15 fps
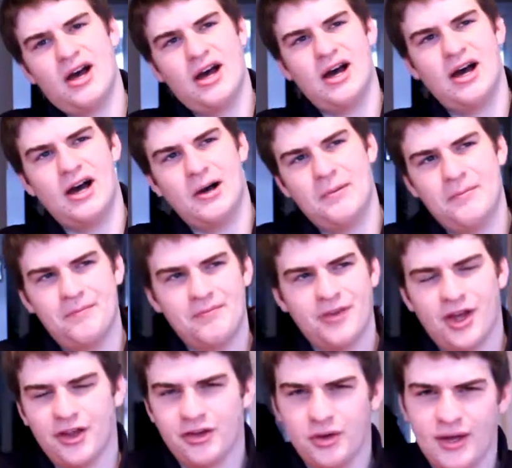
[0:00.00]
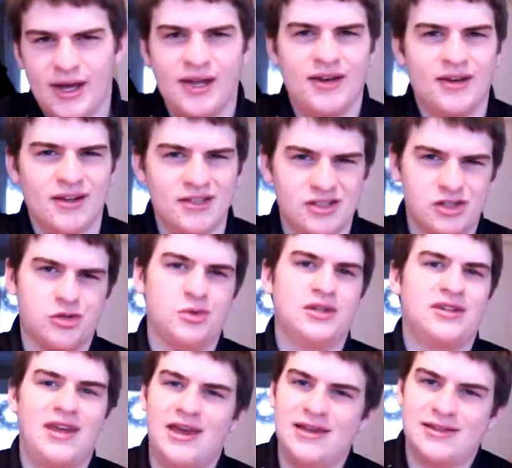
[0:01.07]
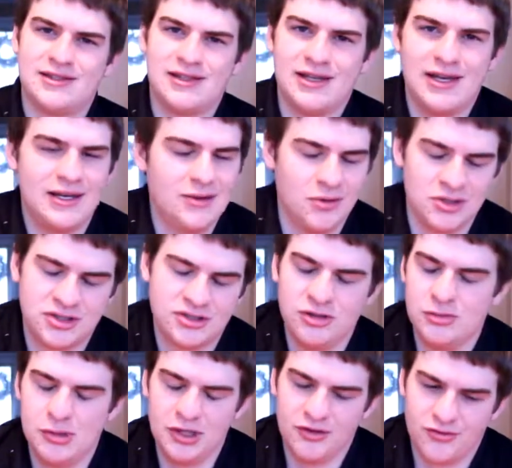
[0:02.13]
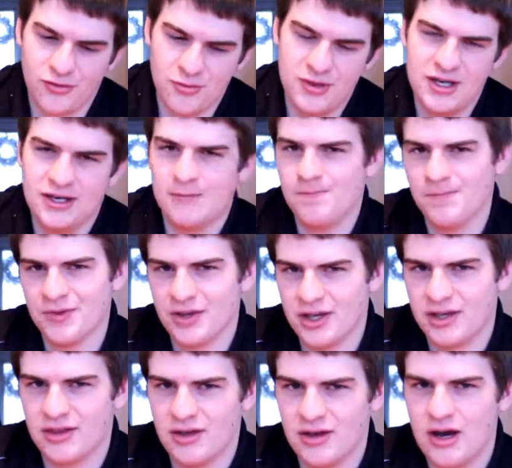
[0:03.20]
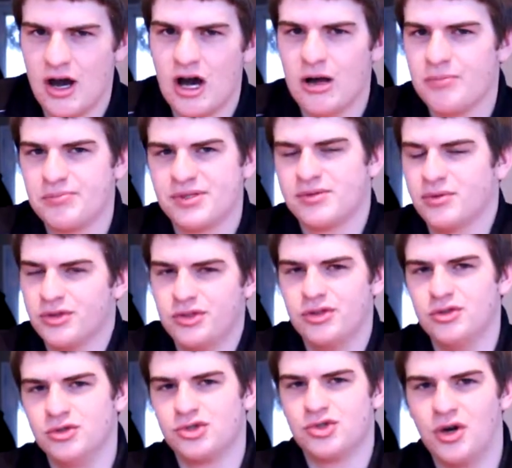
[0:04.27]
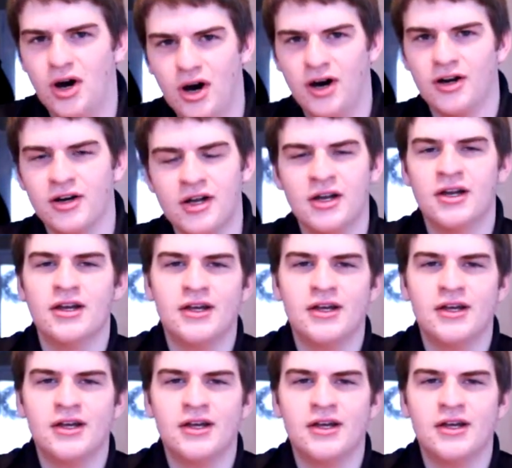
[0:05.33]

Although it had a little sweet taste, it was too bitter for me, and like the hops were too strong.